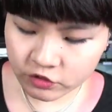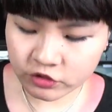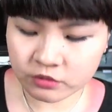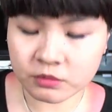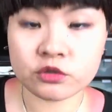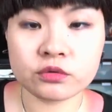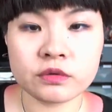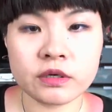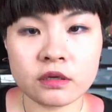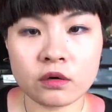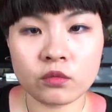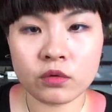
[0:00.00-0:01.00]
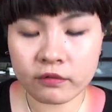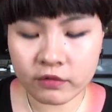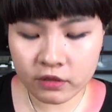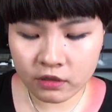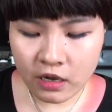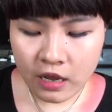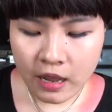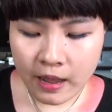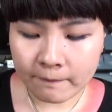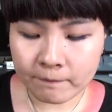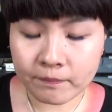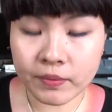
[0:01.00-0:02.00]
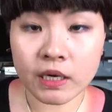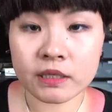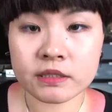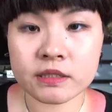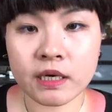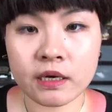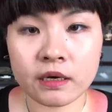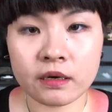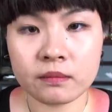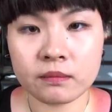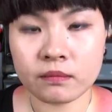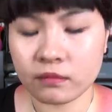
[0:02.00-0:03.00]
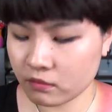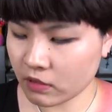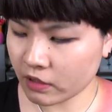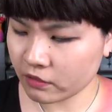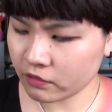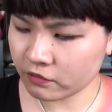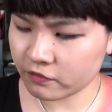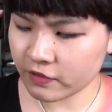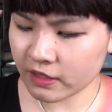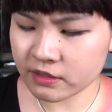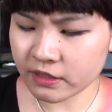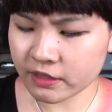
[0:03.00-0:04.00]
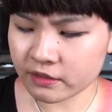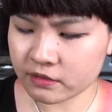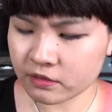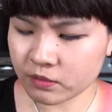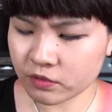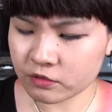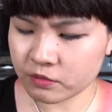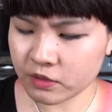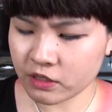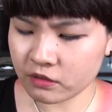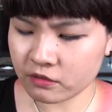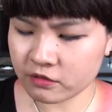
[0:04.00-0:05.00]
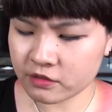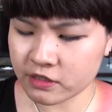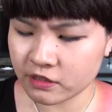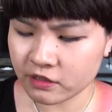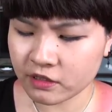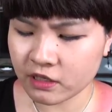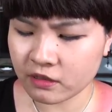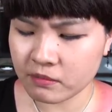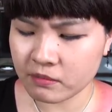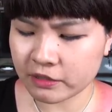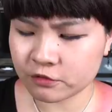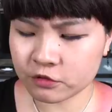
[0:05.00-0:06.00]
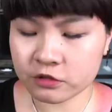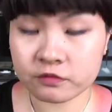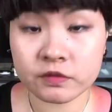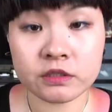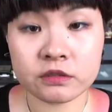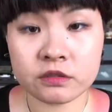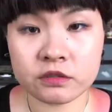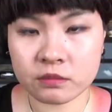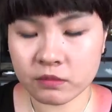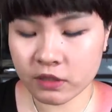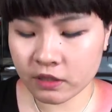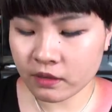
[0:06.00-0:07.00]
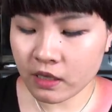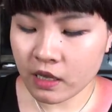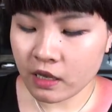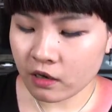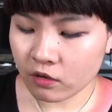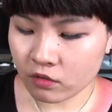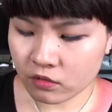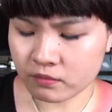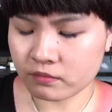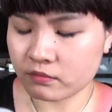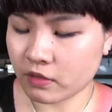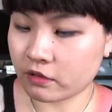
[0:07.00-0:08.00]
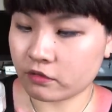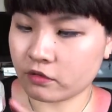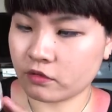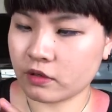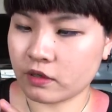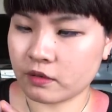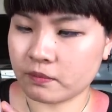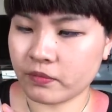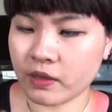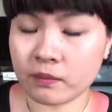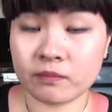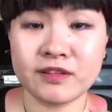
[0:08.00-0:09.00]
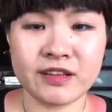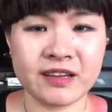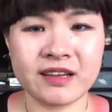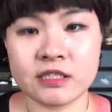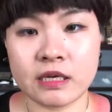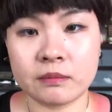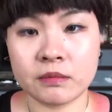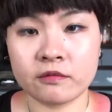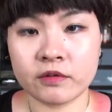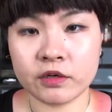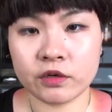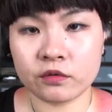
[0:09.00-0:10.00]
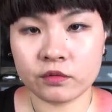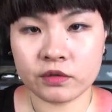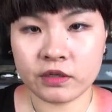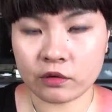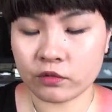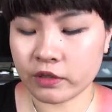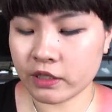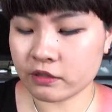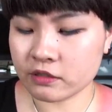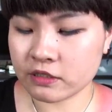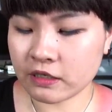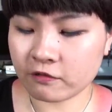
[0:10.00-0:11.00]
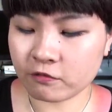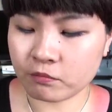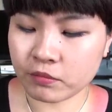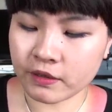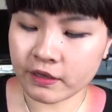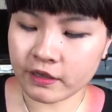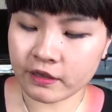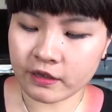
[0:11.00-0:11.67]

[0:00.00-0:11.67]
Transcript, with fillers: shimmer to it or whatever, but uh, I don't know if that's like supposed to be silica microspheres or something, or I don't know. Um, I'm, like I said, I'm not very good with the ingredient stuff, but